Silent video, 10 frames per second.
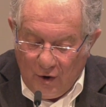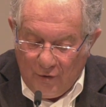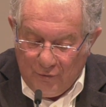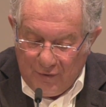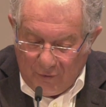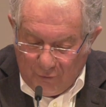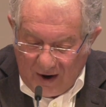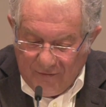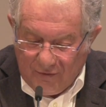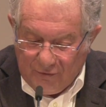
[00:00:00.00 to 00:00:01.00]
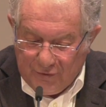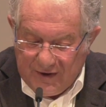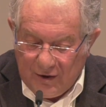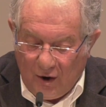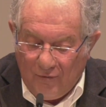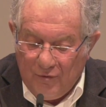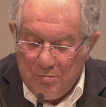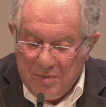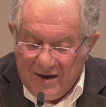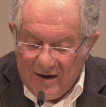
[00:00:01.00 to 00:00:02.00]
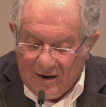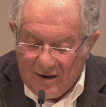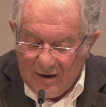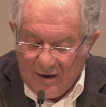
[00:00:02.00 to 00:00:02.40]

a rivalry of appeal,